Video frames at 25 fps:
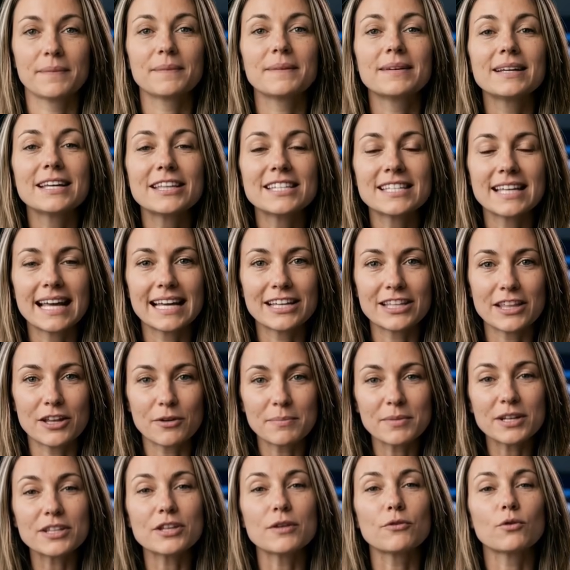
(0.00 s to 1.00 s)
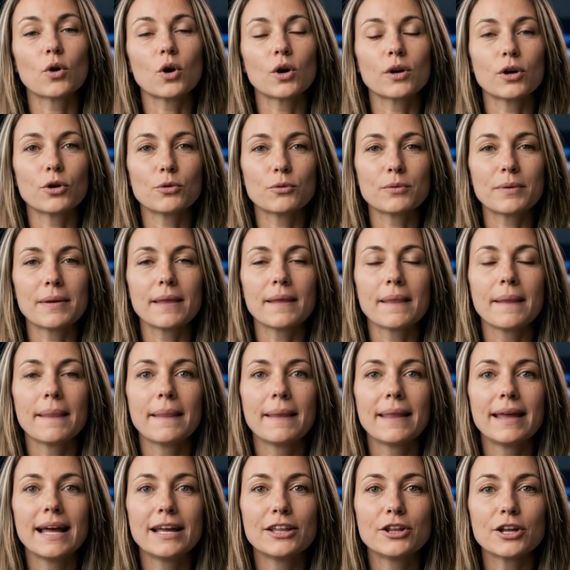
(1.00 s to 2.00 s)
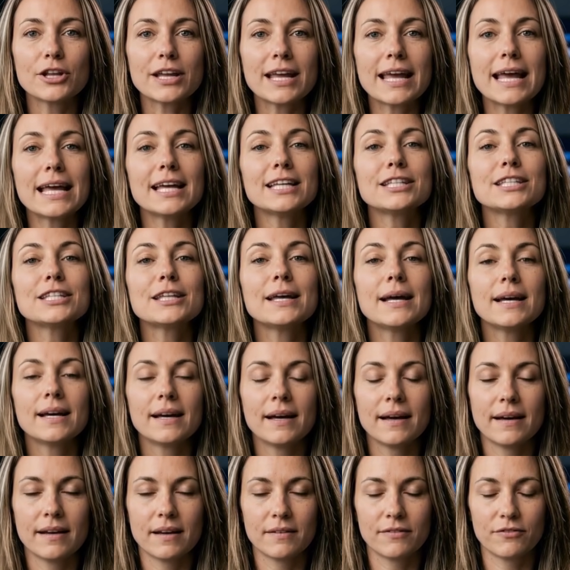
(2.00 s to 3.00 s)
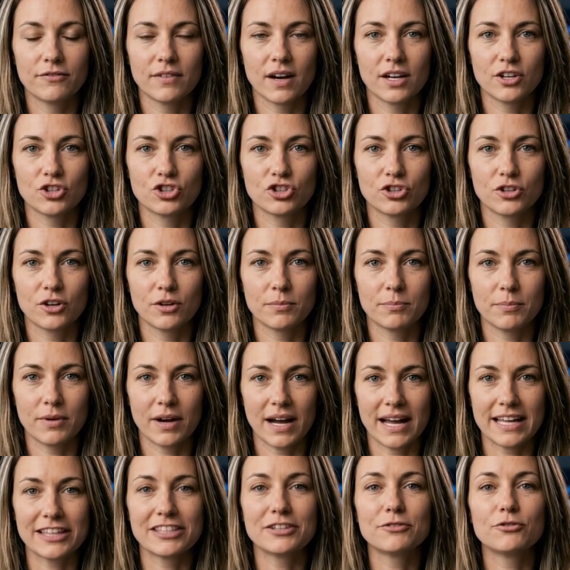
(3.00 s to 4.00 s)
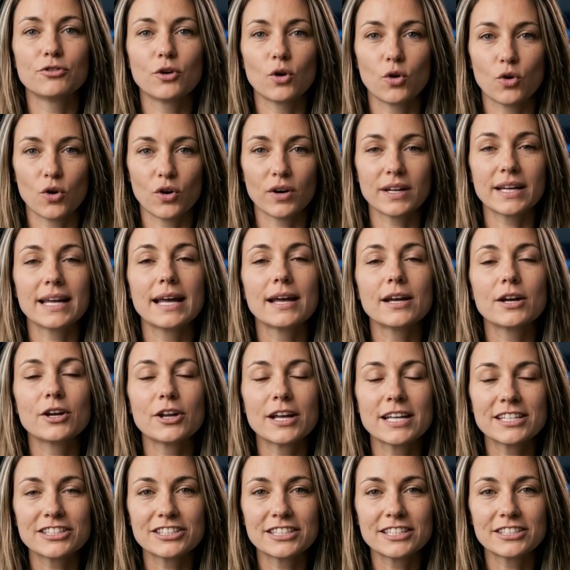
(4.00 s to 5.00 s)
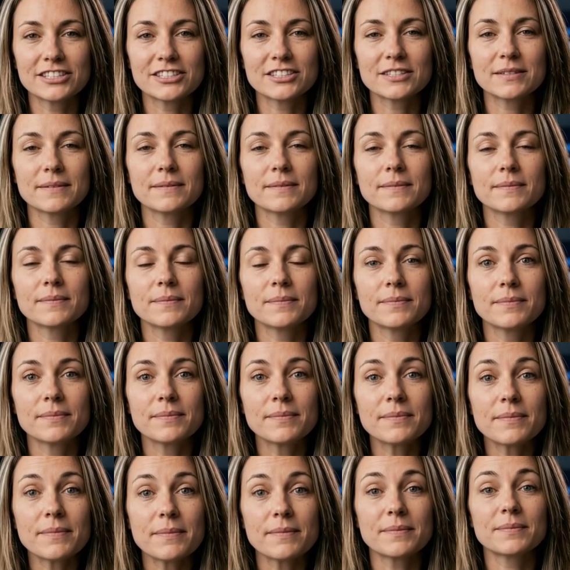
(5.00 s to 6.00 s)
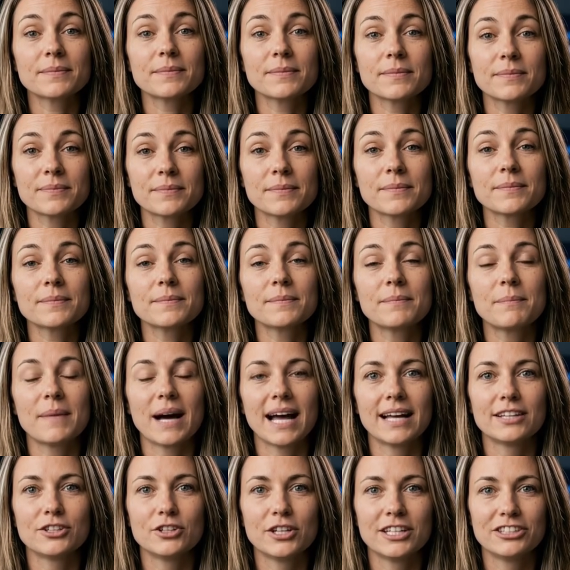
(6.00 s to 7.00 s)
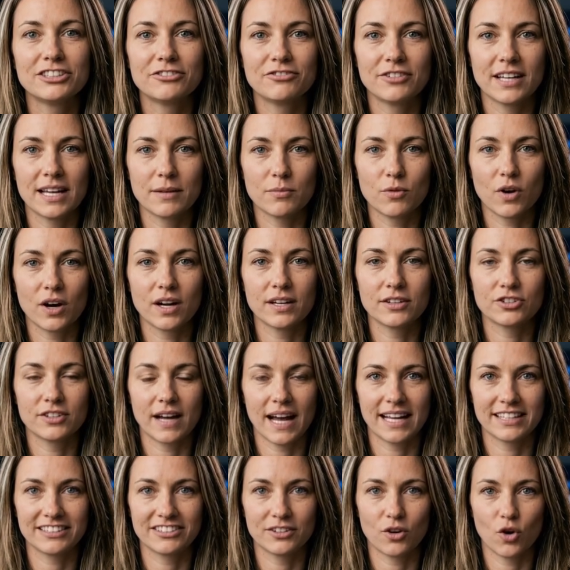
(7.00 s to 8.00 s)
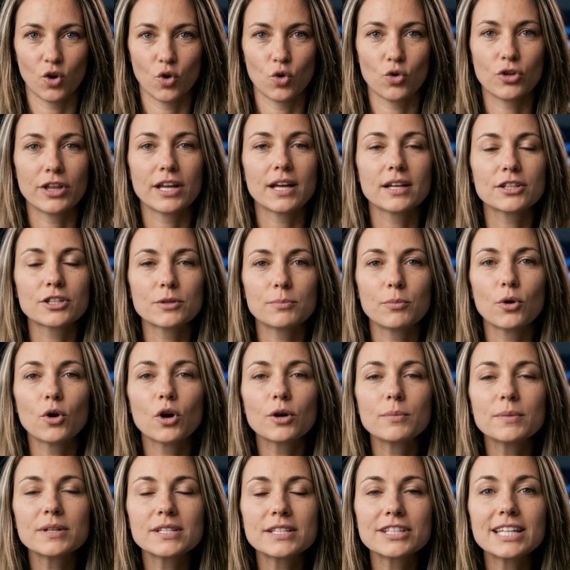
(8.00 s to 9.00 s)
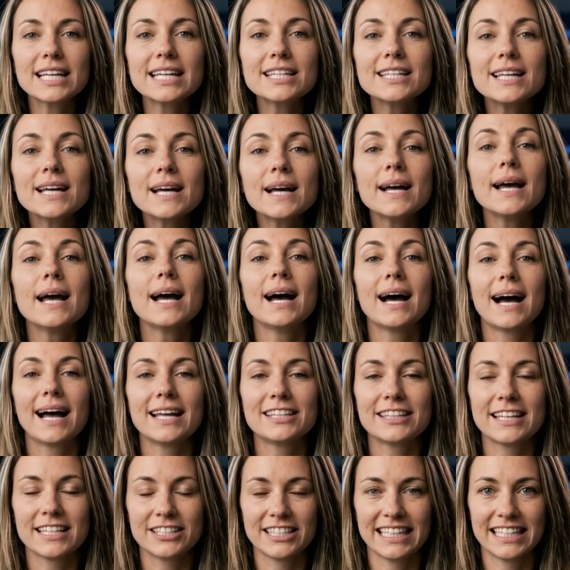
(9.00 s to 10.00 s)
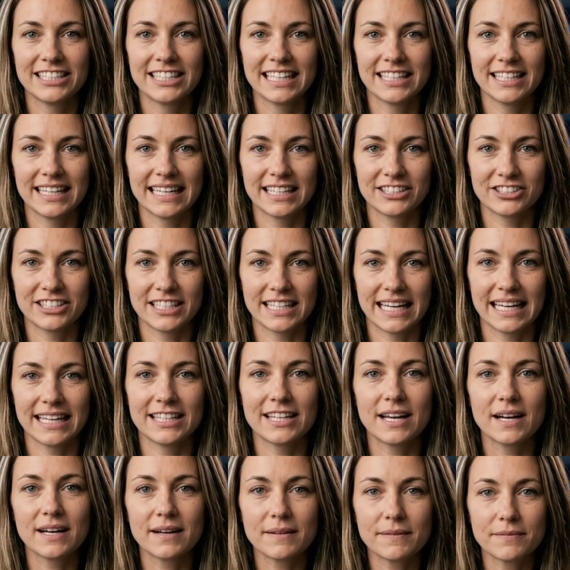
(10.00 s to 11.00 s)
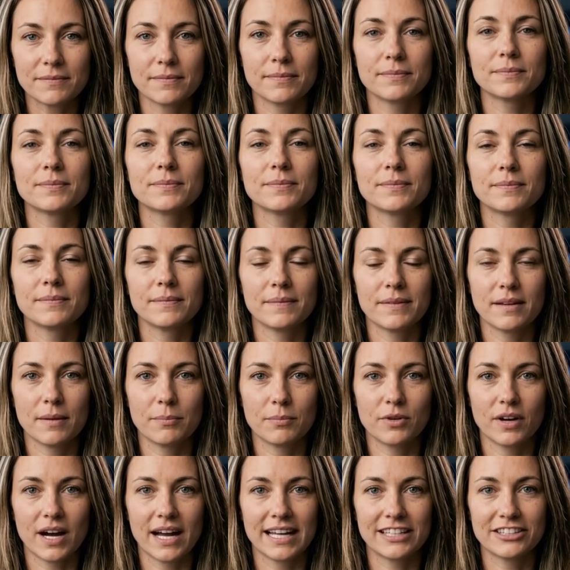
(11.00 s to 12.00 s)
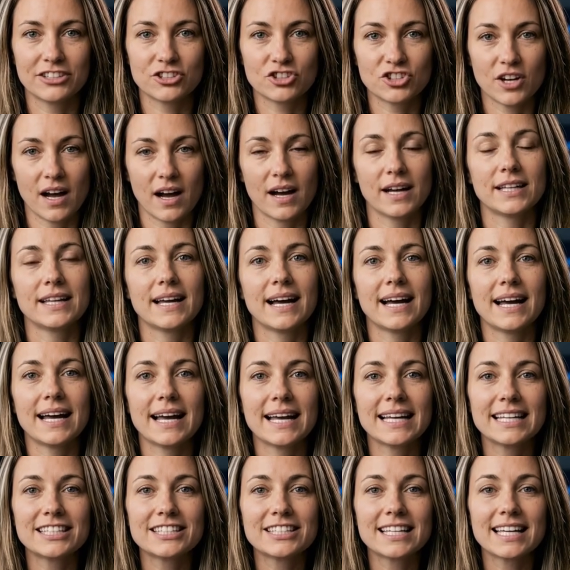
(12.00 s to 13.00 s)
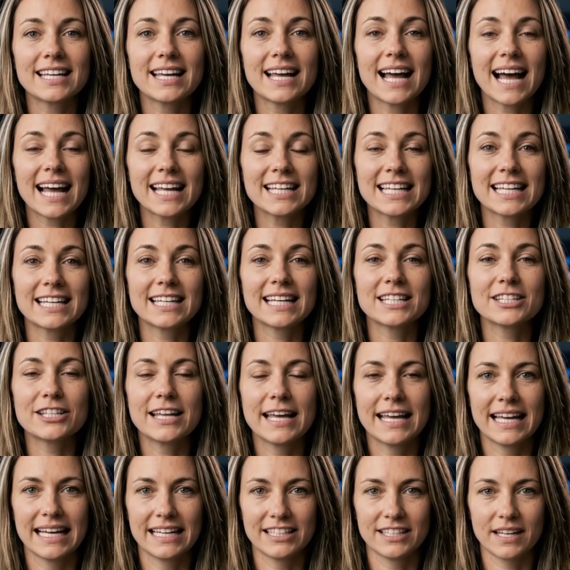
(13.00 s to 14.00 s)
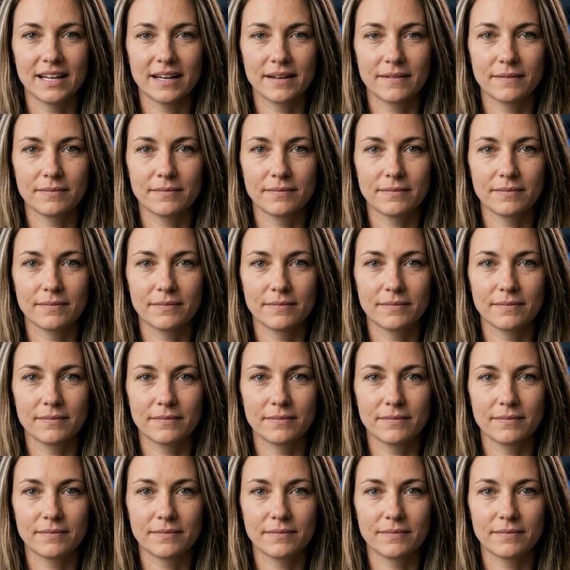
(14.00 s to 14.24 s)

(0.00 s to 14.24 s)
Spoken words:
the settlement volume that creates the functional price floor increases. Patrick's framework tracks ODL deployment data as the leading indicator. The price chart is the lagging indicator.